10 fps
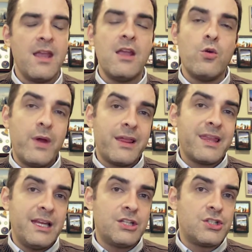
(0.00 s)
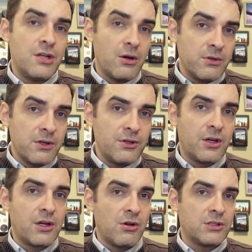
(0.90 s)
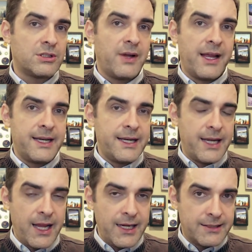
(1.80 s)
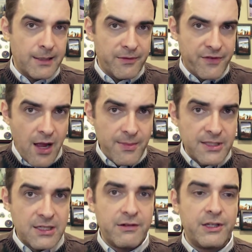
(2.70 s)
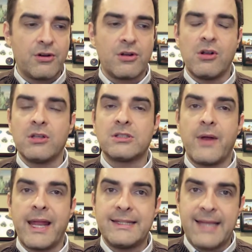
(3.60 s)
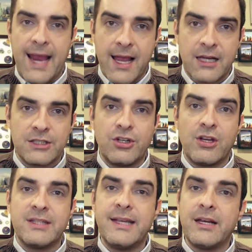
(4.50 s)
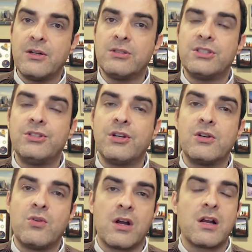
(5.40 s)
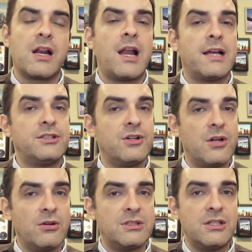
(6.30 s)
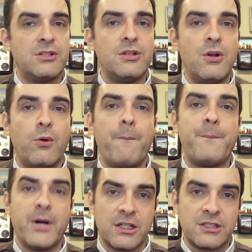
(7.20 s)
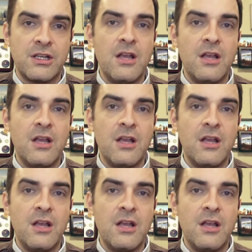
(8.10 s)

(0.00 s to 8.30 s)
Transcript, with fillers: With each note, you can also add in any type of commentary. You can also add tags. You can take notes and you can organize your notes into notebooks.